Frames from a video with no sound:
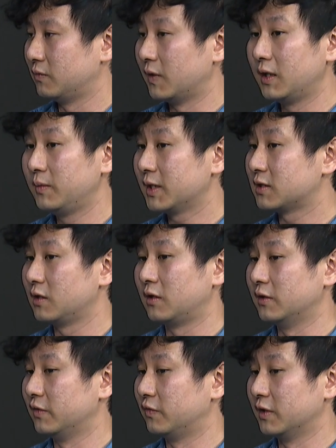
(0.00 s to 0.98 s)
really makes a
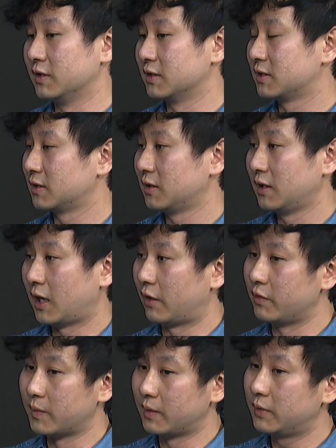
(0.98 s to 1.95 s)
lot of difference. I
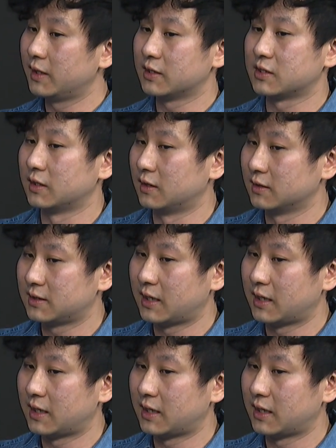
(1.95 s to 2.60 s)
remember there was a